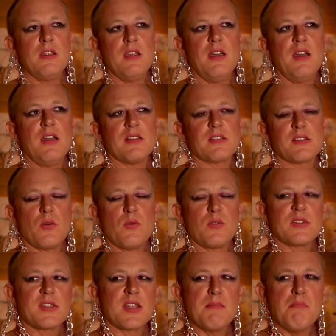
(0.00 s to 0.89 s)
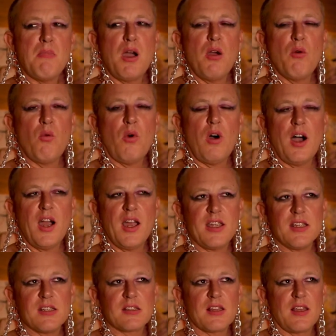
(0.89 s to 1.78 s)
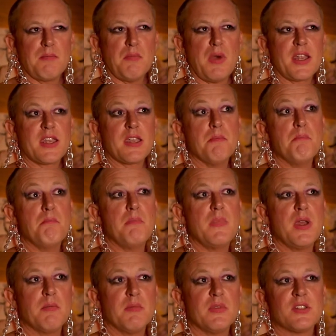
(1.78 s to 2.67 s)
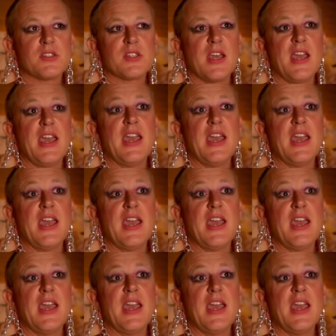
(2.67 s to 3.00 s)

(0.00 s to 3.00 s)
Yeah, so I would say my why is like my commitment to